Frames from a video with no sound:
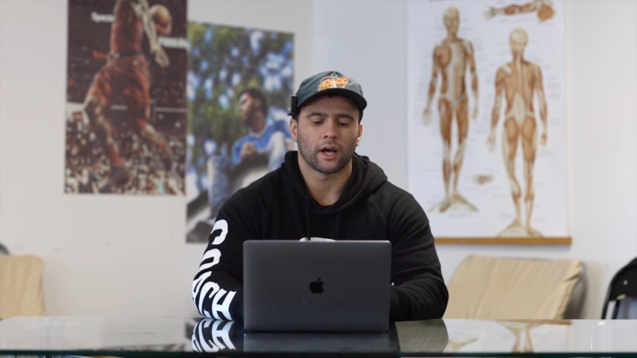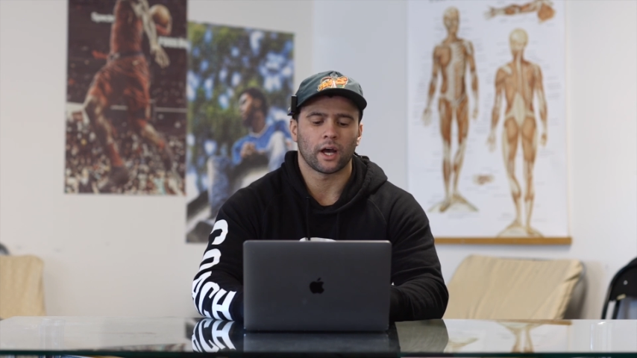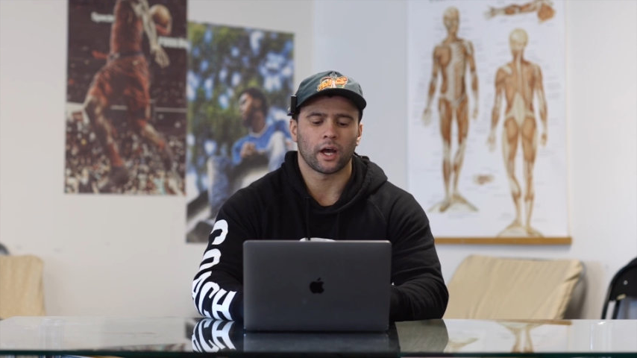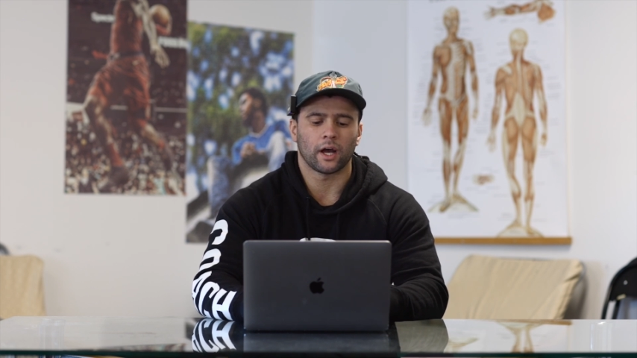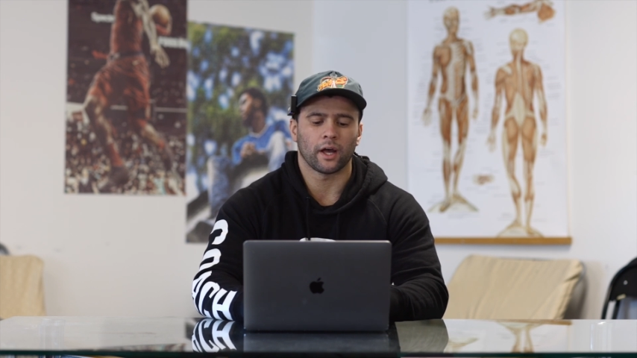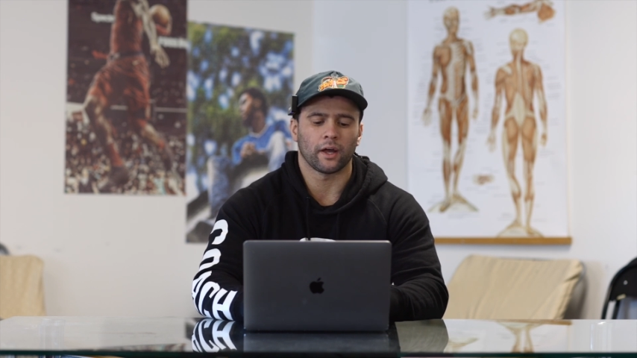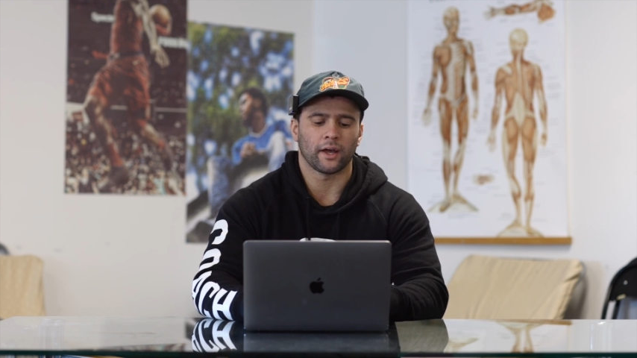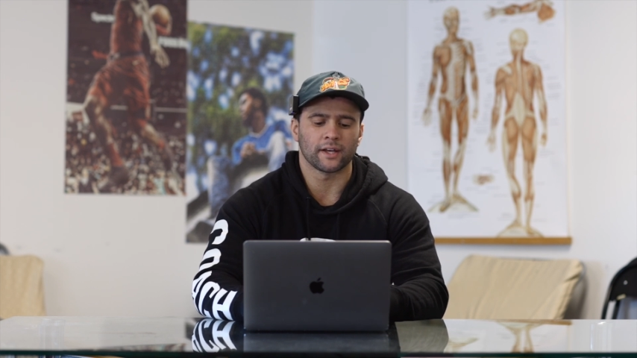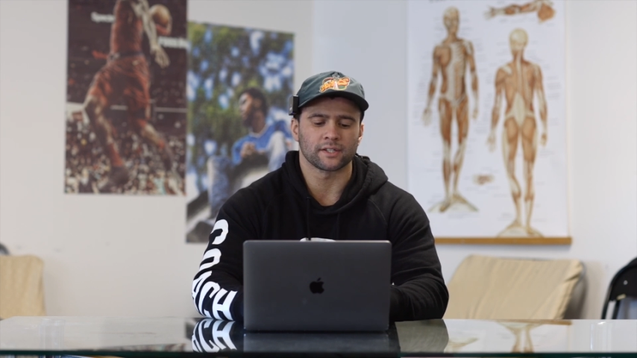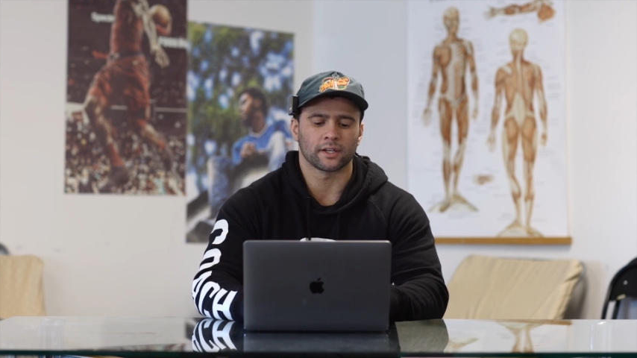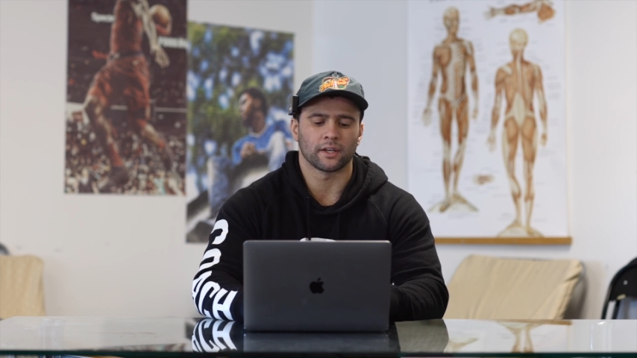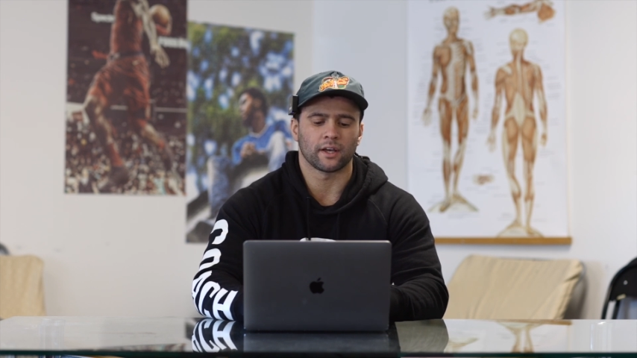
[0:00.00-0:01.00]

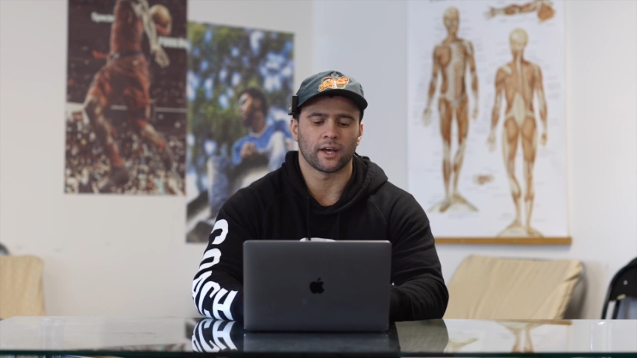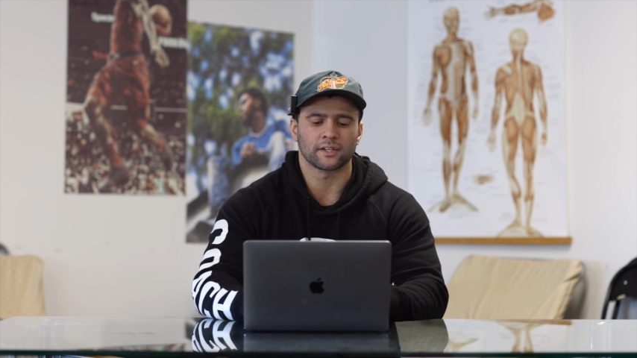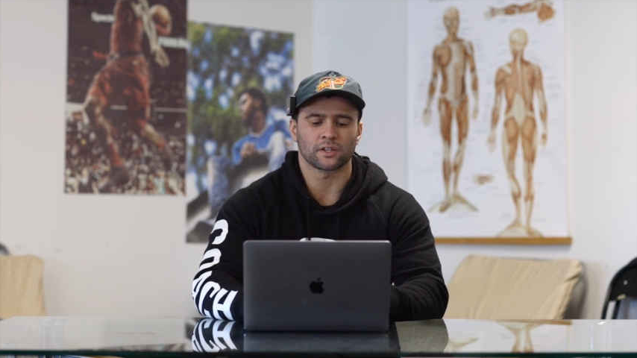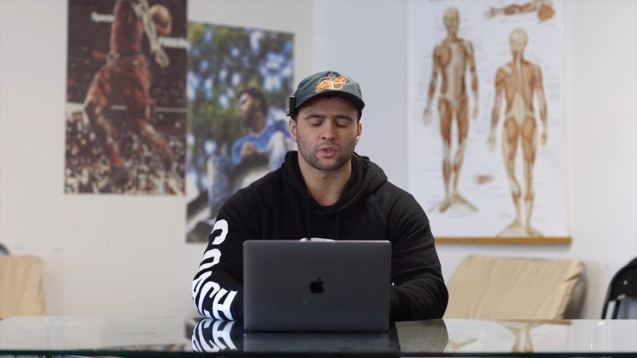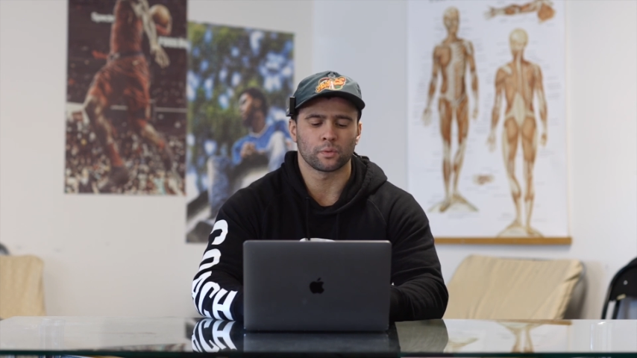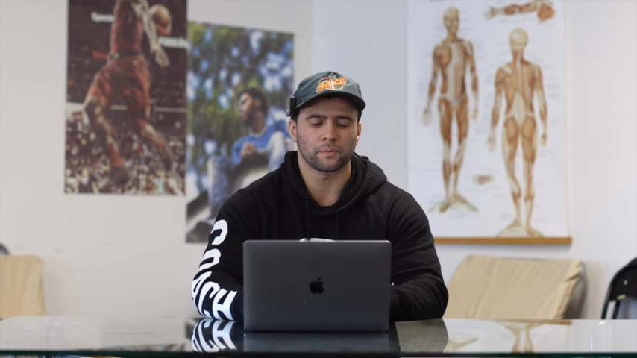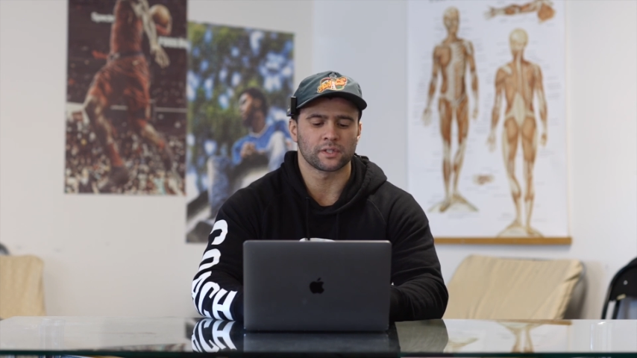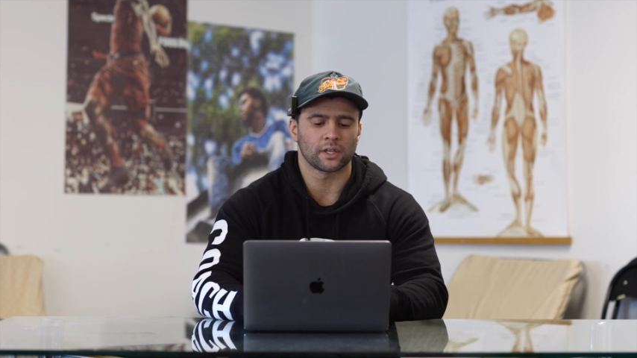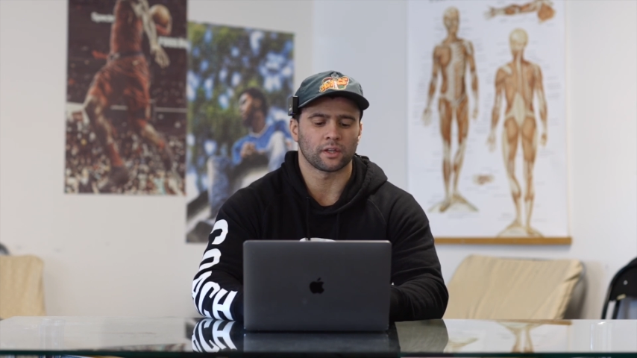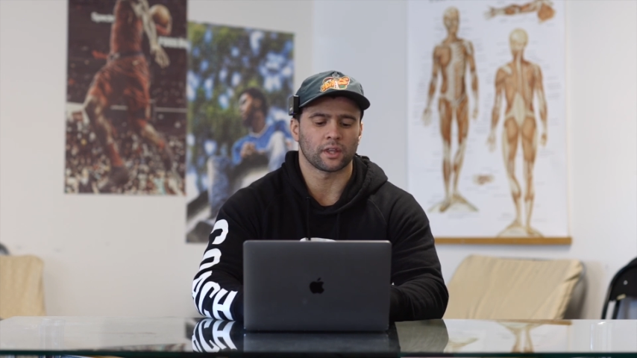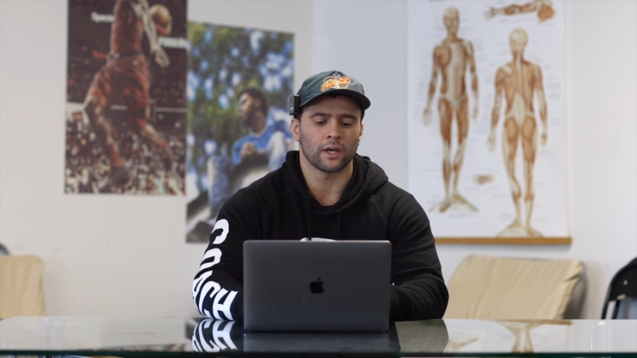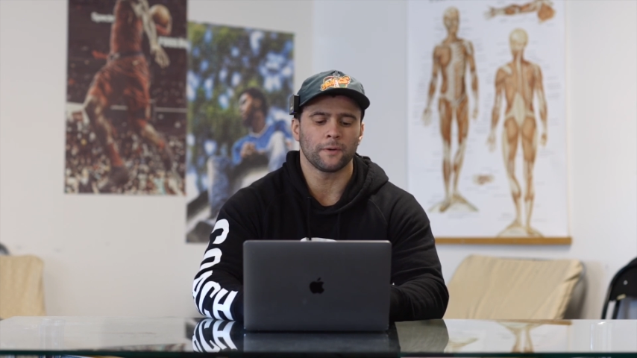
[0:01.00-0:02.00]
as a
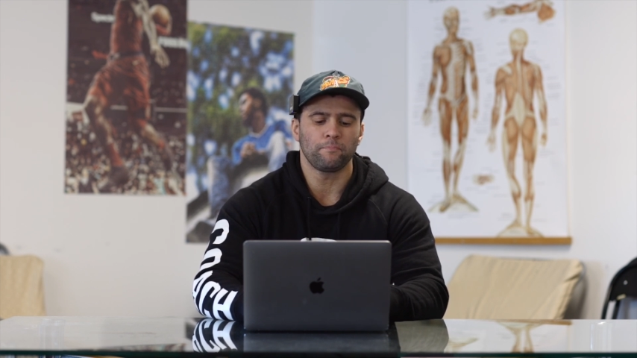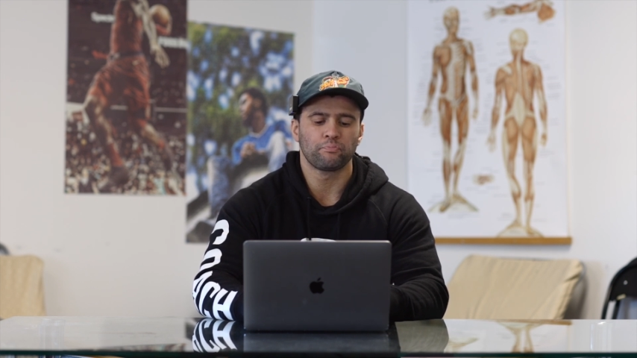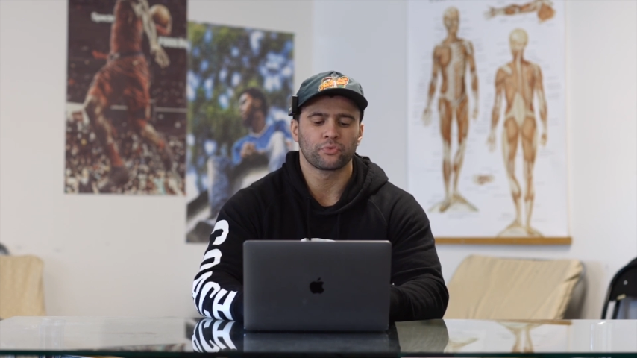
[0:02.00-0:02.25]
superset there.